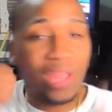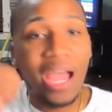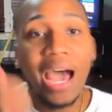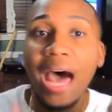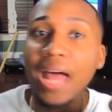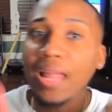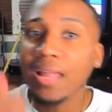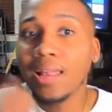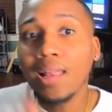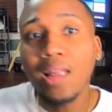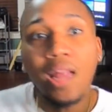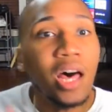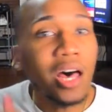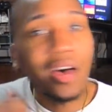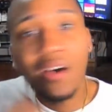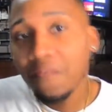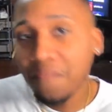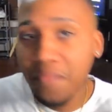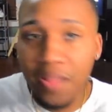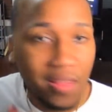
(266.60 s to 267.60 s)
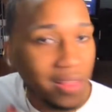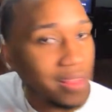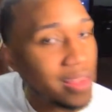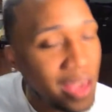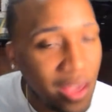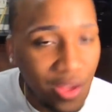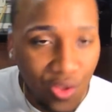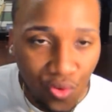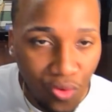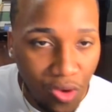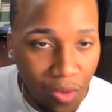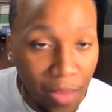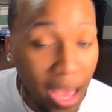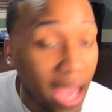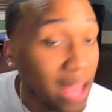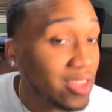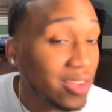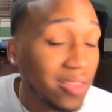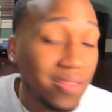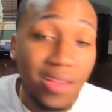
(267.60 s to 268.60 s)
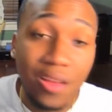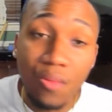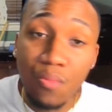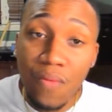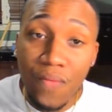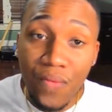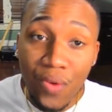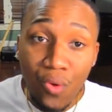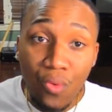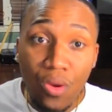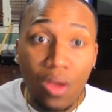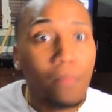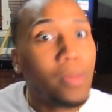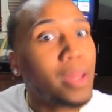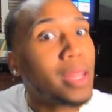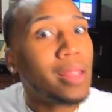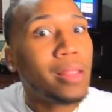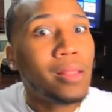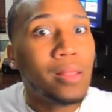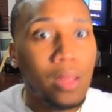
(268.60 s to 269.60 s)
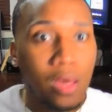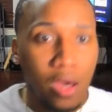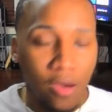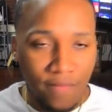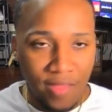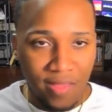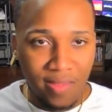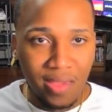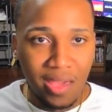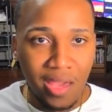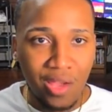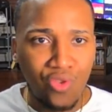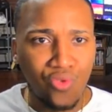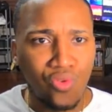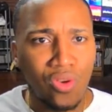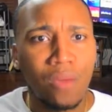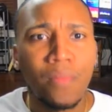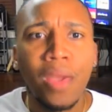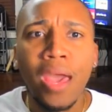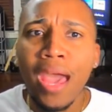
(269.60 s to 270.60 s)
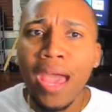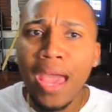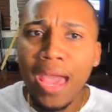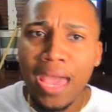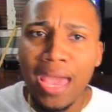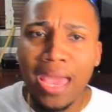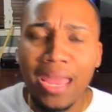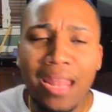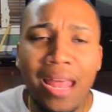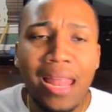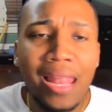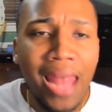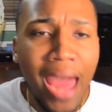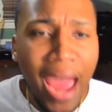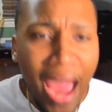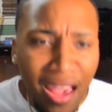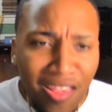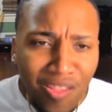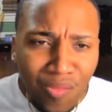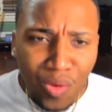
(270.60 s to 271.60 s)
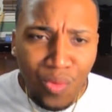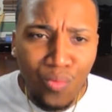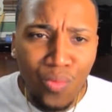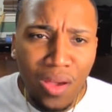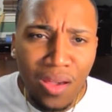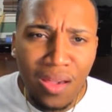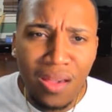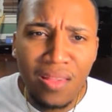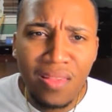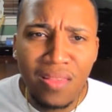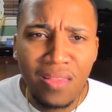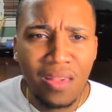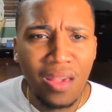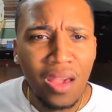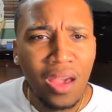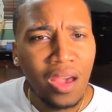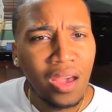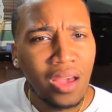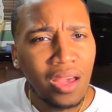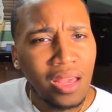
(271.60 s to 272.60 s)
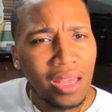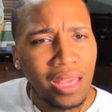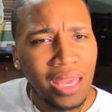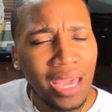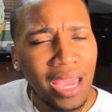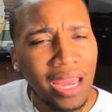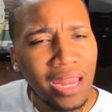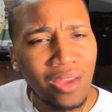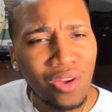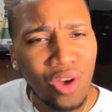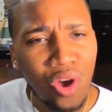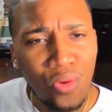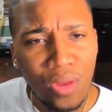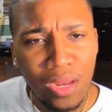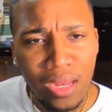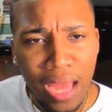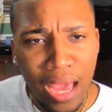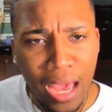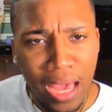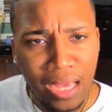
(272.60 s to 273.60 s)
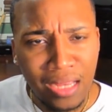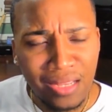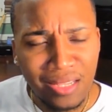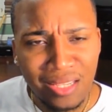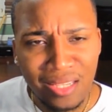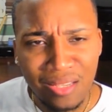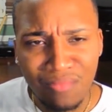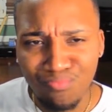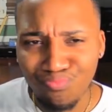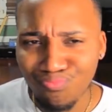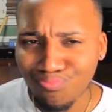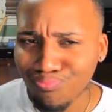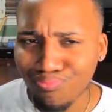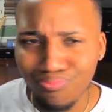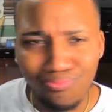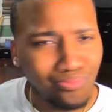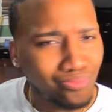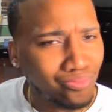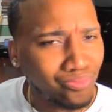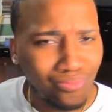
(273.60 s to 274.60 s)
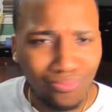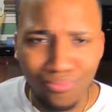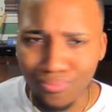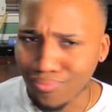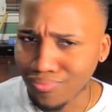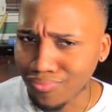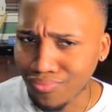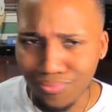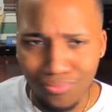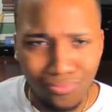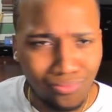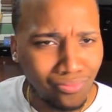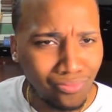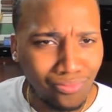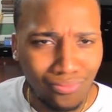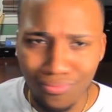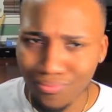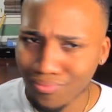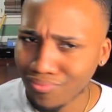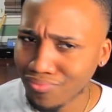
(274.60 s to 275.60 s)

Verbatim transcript: I love the ski trip. I just didn't review it, but I love the ski trip. And the last one was Kandi Koated Nights mm-mm.